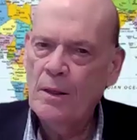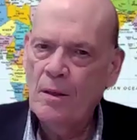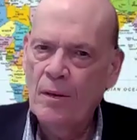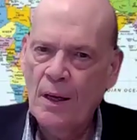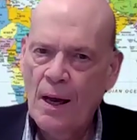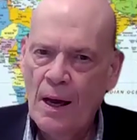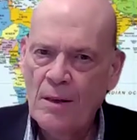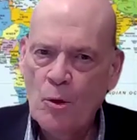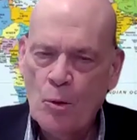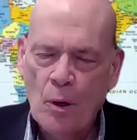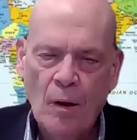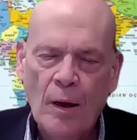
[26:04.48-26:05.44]
to the
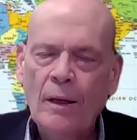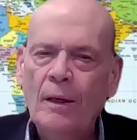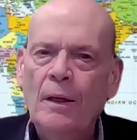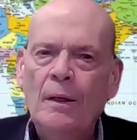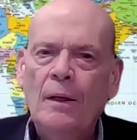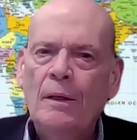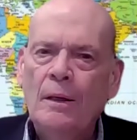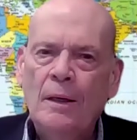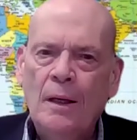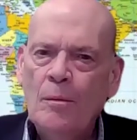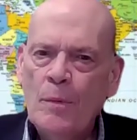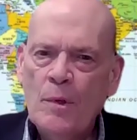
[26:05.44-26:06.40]
contrary,
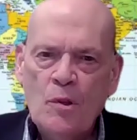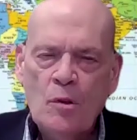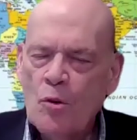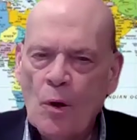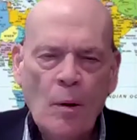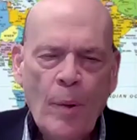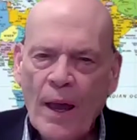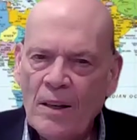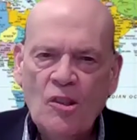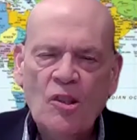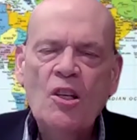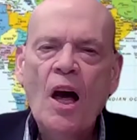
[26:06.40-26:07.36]
Mr. Trump
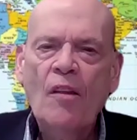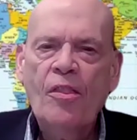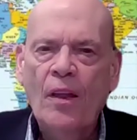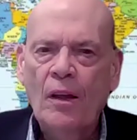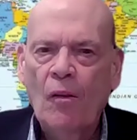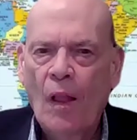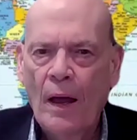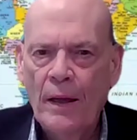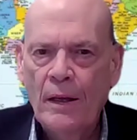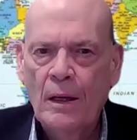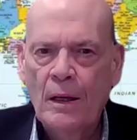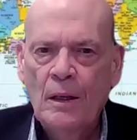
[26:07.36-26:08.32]
has nothing
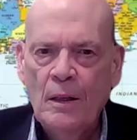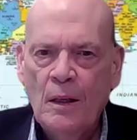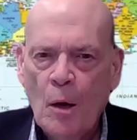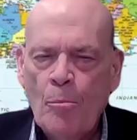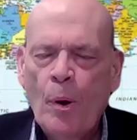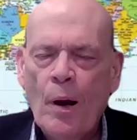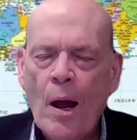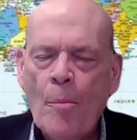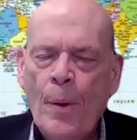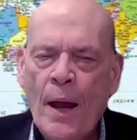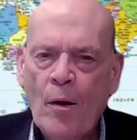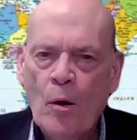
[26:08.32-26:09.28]
like a
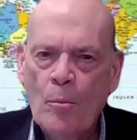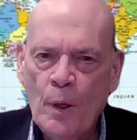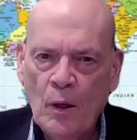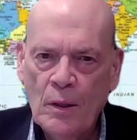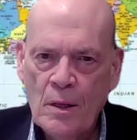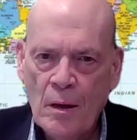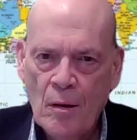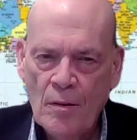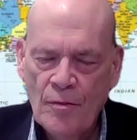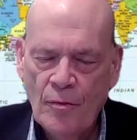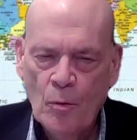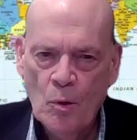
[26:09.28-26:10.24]
paramilitary
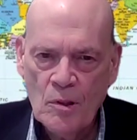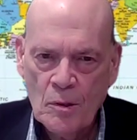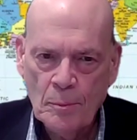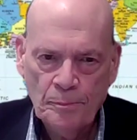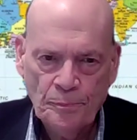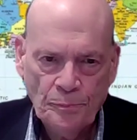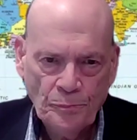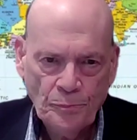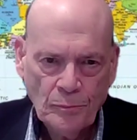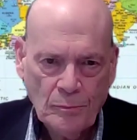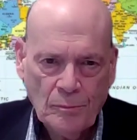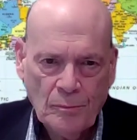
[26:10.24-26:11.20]
force.
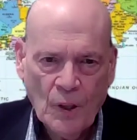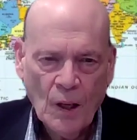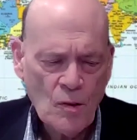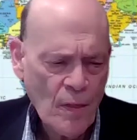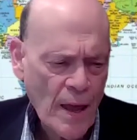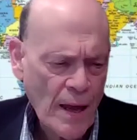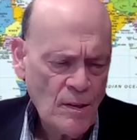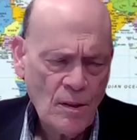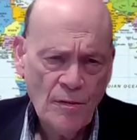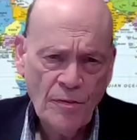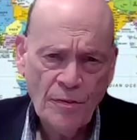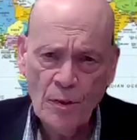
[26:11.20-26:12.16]
So that's
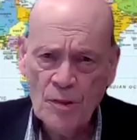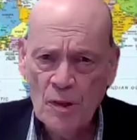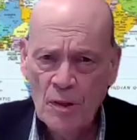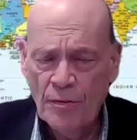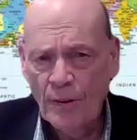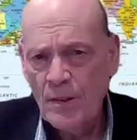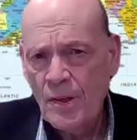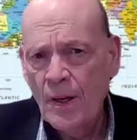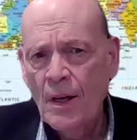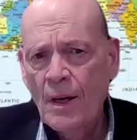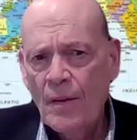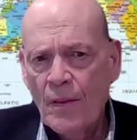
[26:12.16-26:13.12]
the first difference.
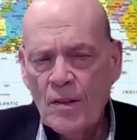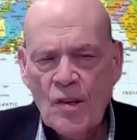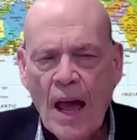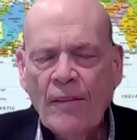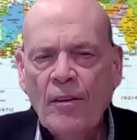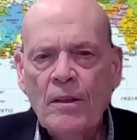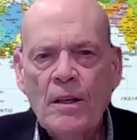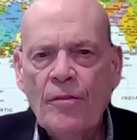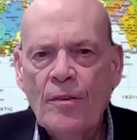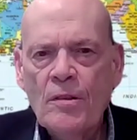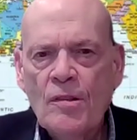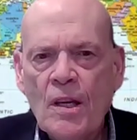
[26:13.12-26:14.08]
The second
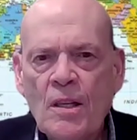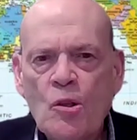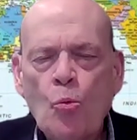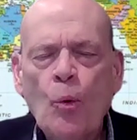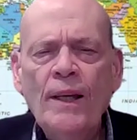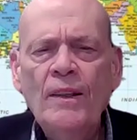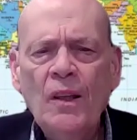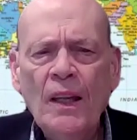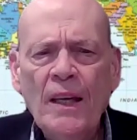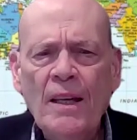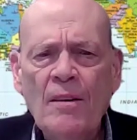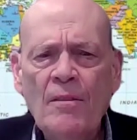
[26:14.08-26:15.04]
difference is we
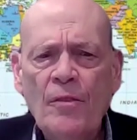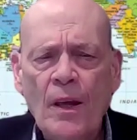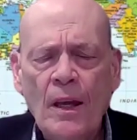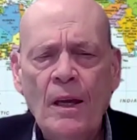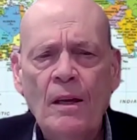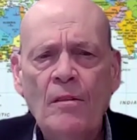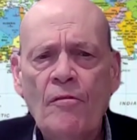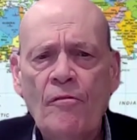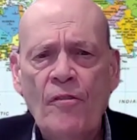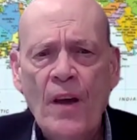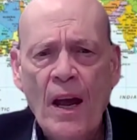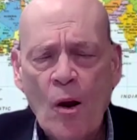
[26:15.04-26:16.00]
live in
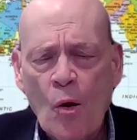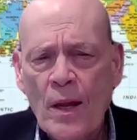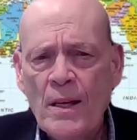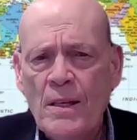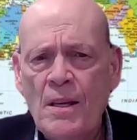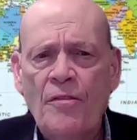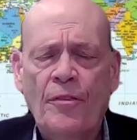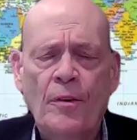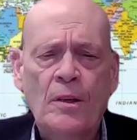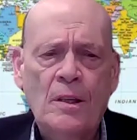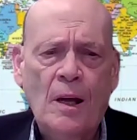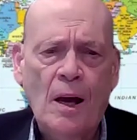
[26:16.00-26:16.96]
very
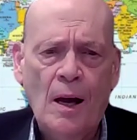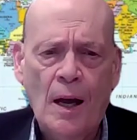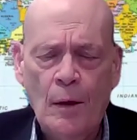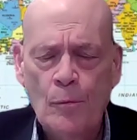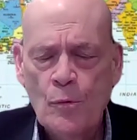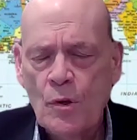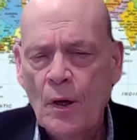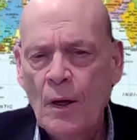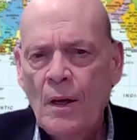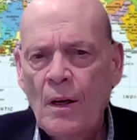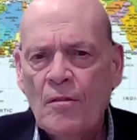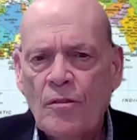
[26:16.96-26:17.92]
different times
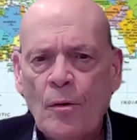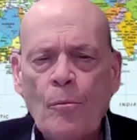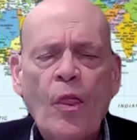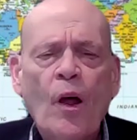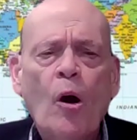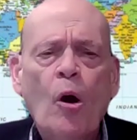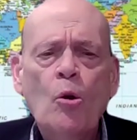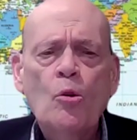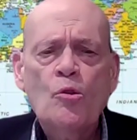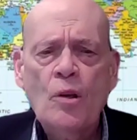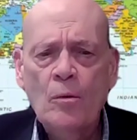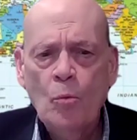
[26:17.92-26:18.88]
from
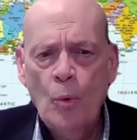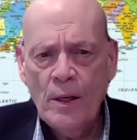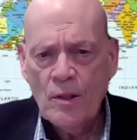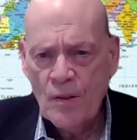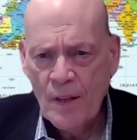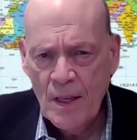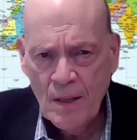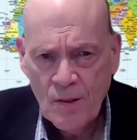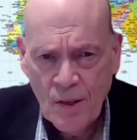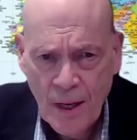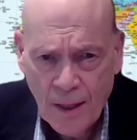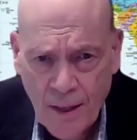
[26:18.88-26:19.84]
those in which these
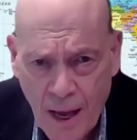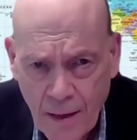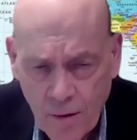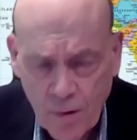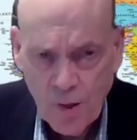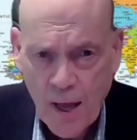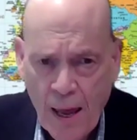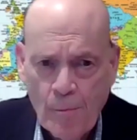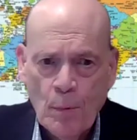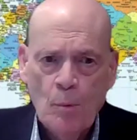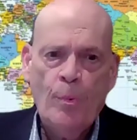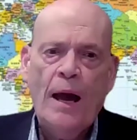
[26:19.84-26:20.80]
dictators came
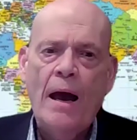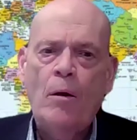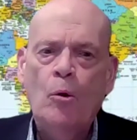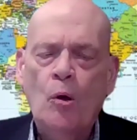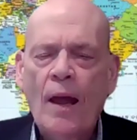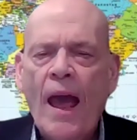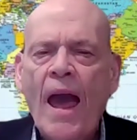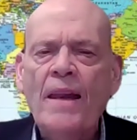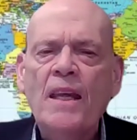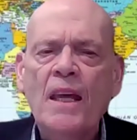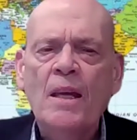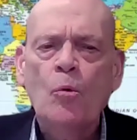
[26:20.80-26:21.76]
to power
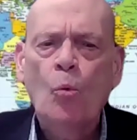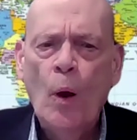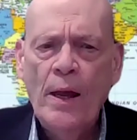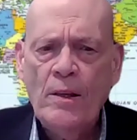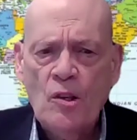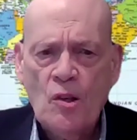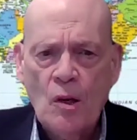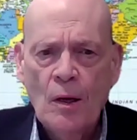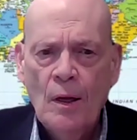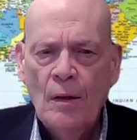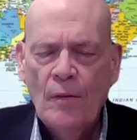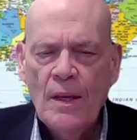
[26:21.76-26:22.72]
and in which
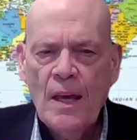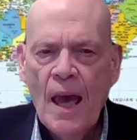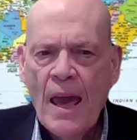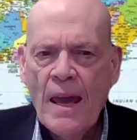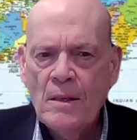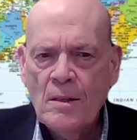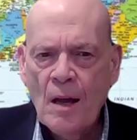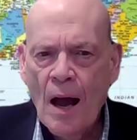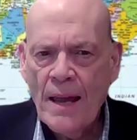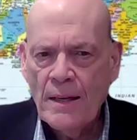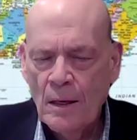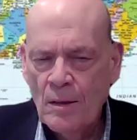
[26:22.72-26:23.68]
the eight
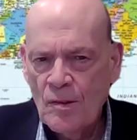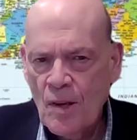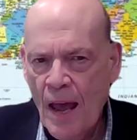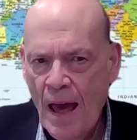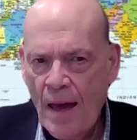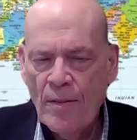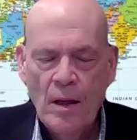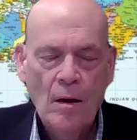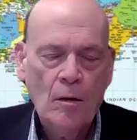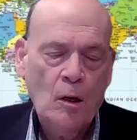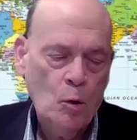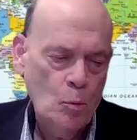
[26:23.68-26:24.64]
titans had
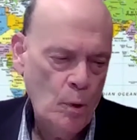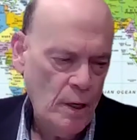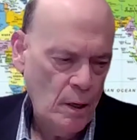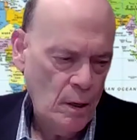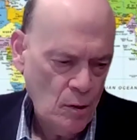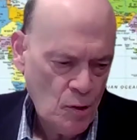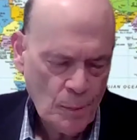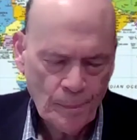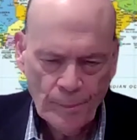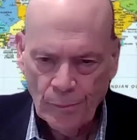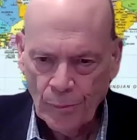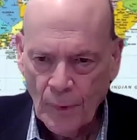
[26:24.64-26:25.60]
their careers.
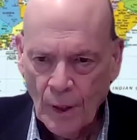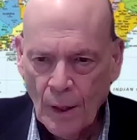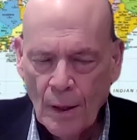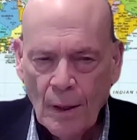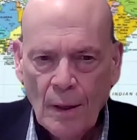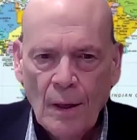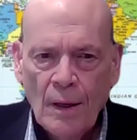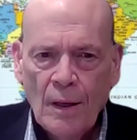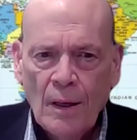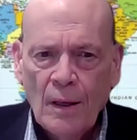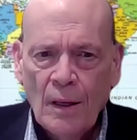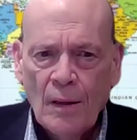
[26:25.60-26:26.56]

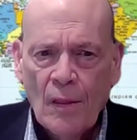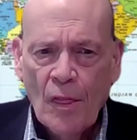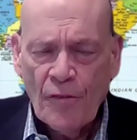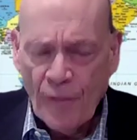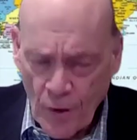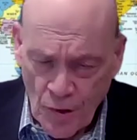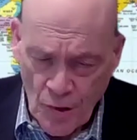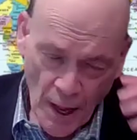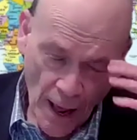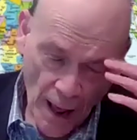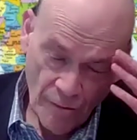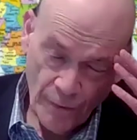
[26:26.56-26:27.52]
The first
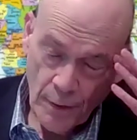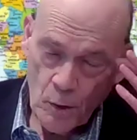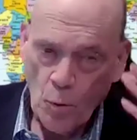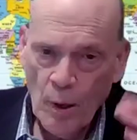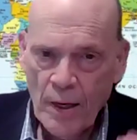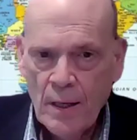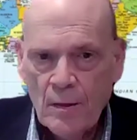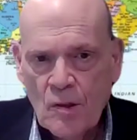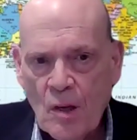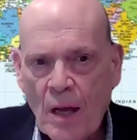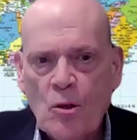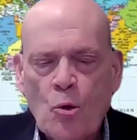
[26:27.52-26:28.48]
half of the 20th
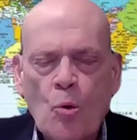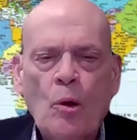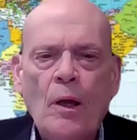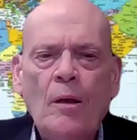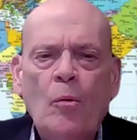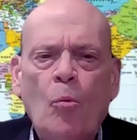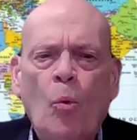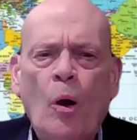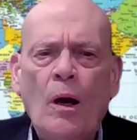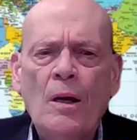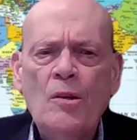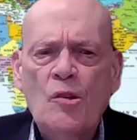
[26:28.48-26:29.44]
century
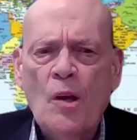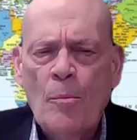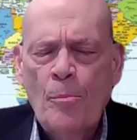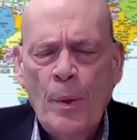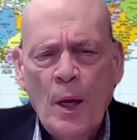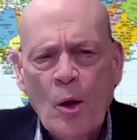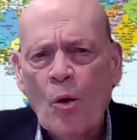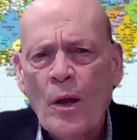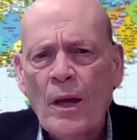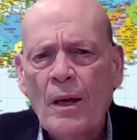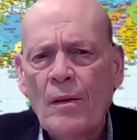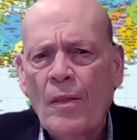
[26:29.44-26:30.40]
was a
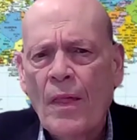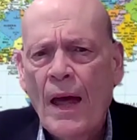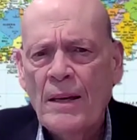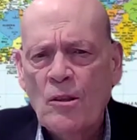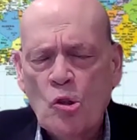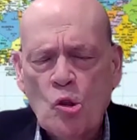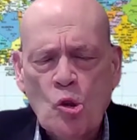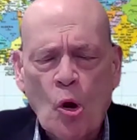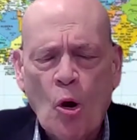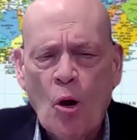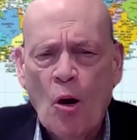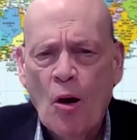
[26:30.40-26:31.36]
period that
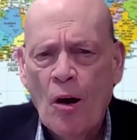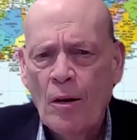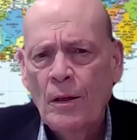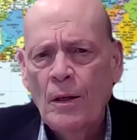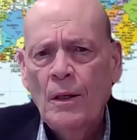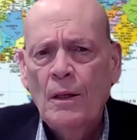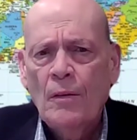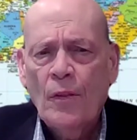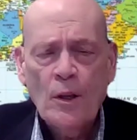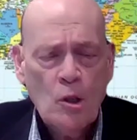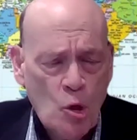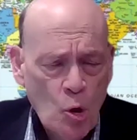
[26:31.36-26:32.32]
saw
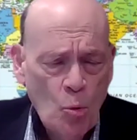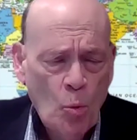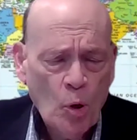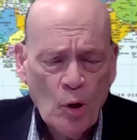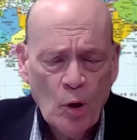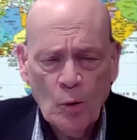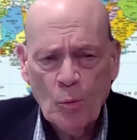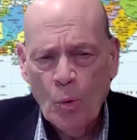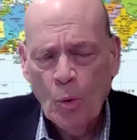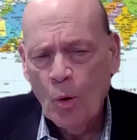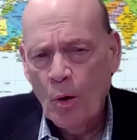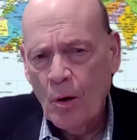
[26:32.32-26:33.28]
the two world
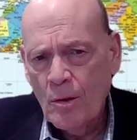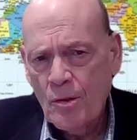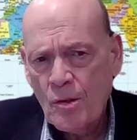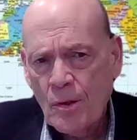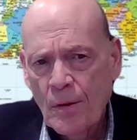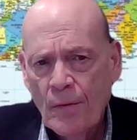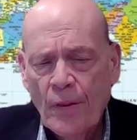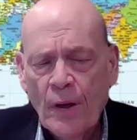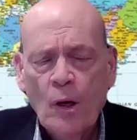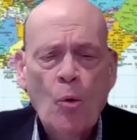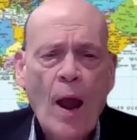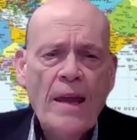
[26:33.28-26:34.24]
wars, the
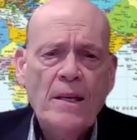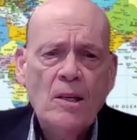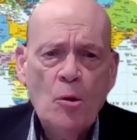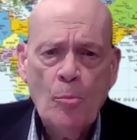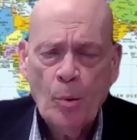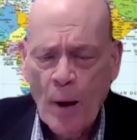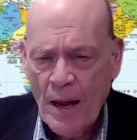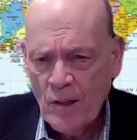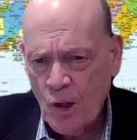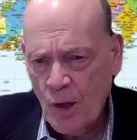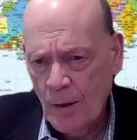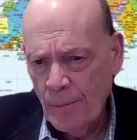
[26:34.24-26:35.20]
Great
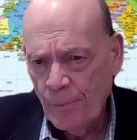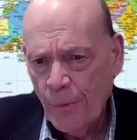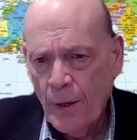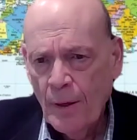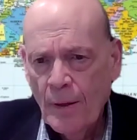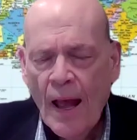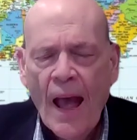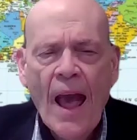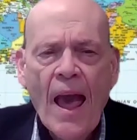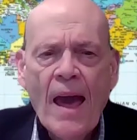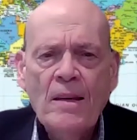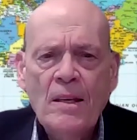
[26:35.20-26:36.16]
Depression,
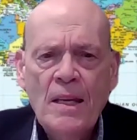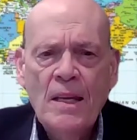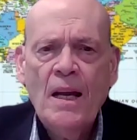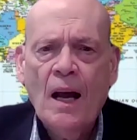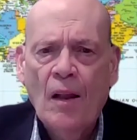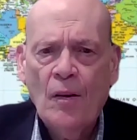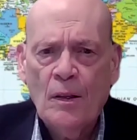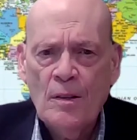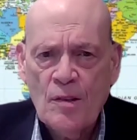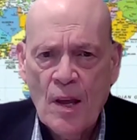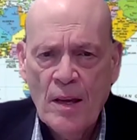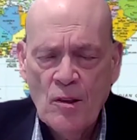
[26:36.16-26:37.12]
and
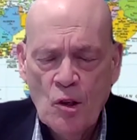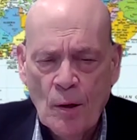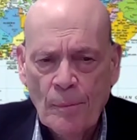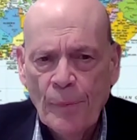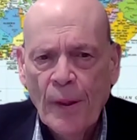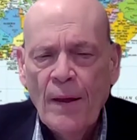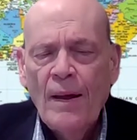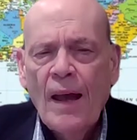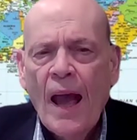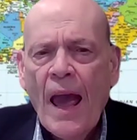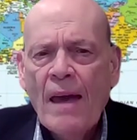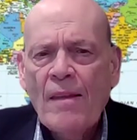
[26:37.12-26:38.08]
decolonization.
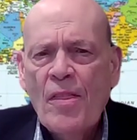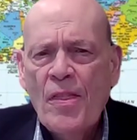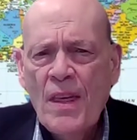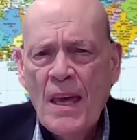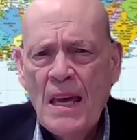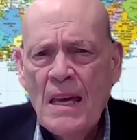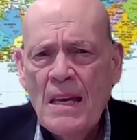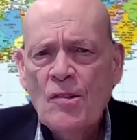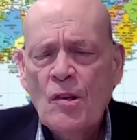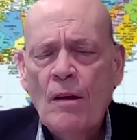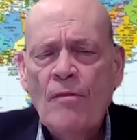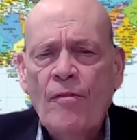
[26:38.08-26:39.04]
And
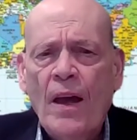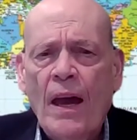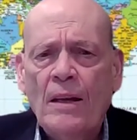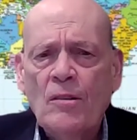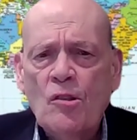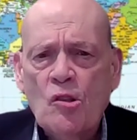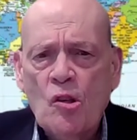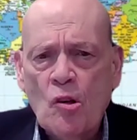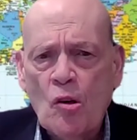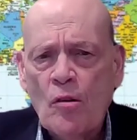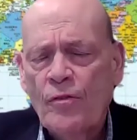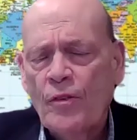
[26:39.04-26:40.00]
these events
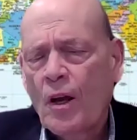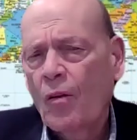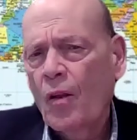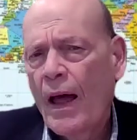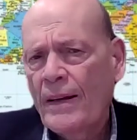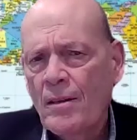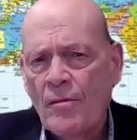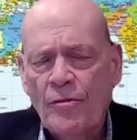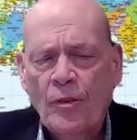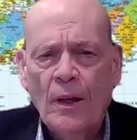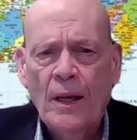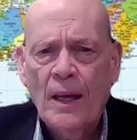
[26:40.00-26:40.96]
served
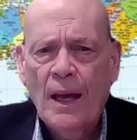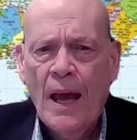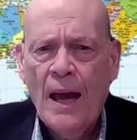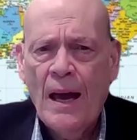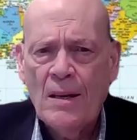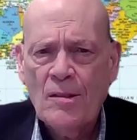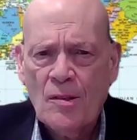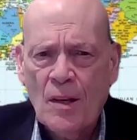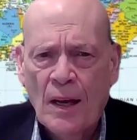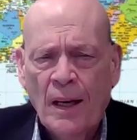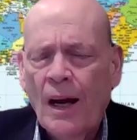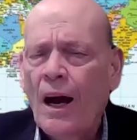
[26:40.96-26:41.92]
collectively as
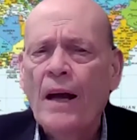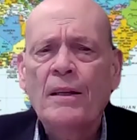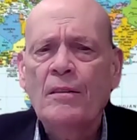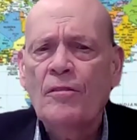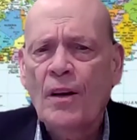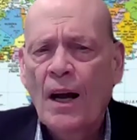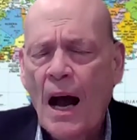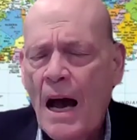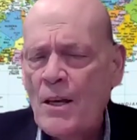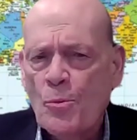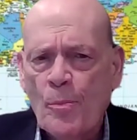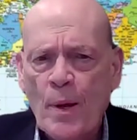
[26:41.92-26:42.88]
a kind of
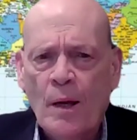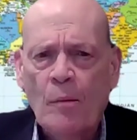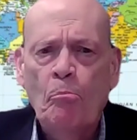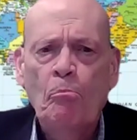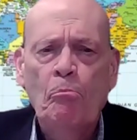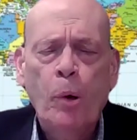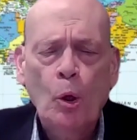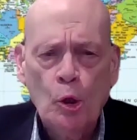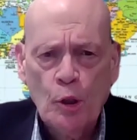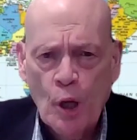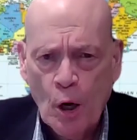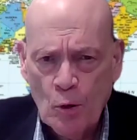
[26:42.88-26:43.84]
cosmic
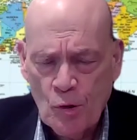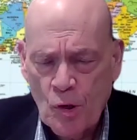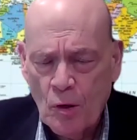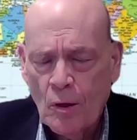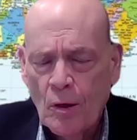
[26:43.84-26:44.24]
bulldozer,